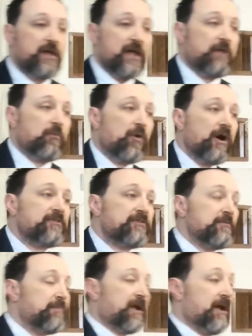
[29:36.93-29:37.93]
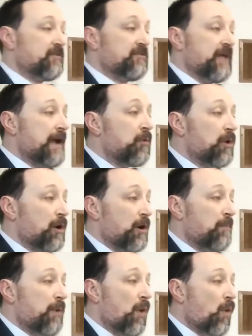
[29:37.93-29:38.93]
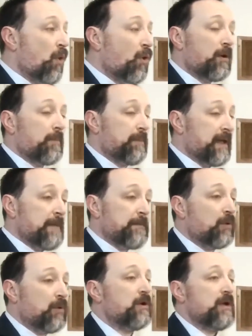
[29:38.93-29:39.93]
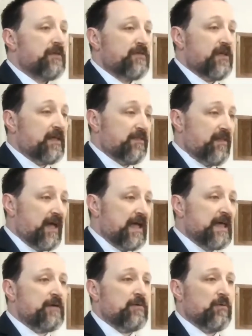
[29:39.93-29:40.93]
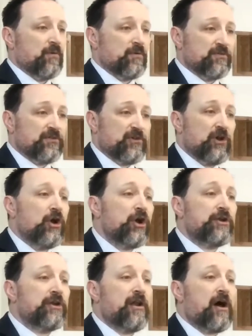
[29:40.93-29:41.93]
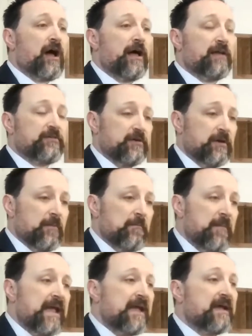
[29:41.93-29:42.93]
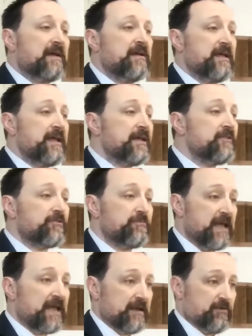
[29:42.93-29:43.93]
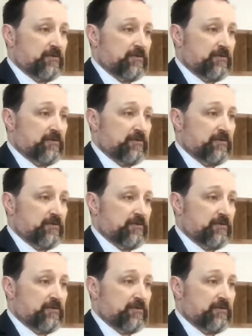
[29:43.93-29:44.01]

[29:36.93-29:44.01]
It wasn't because they were a poor people that they could not make ends meet.